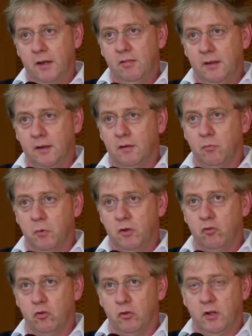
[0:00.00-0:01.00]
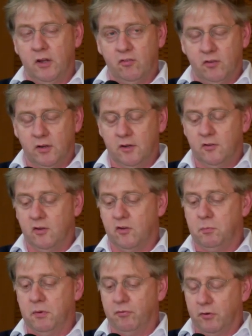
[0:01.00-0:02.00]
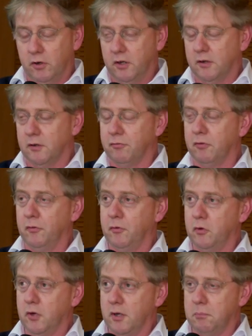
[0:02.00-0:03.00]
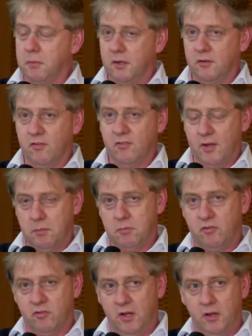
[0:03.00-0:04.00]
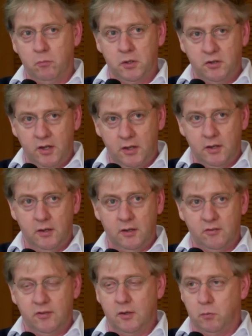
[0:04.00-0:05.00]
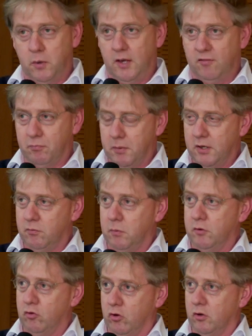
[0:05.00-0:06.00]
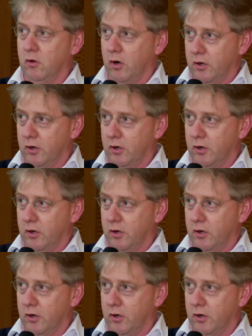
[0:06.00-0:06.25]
I think we should, as scientists, be very careful to not make the same mistake with data as that we have made with journal